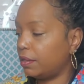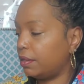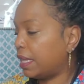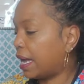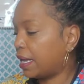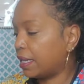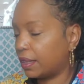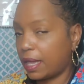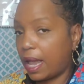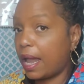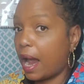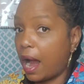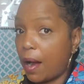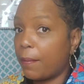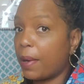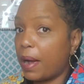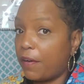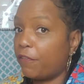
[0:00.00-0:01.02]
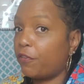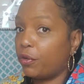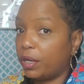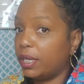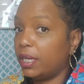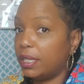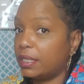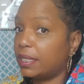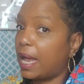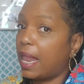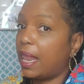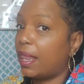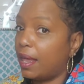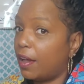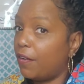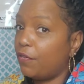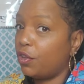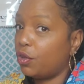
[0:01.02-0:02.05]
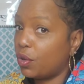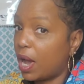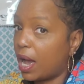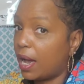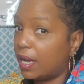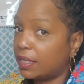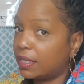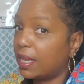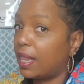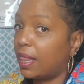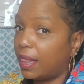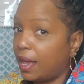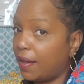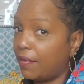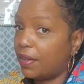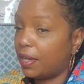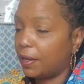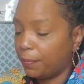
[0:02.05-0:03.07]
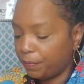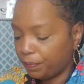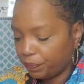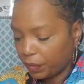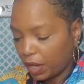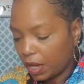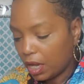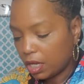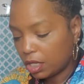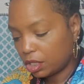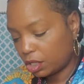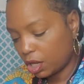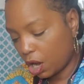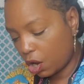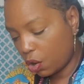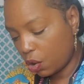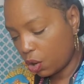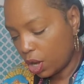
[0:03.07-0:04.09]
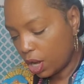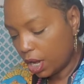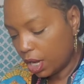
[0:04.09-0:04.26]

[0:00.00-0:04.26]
Like, they are my friends. I love you guys. I love it. So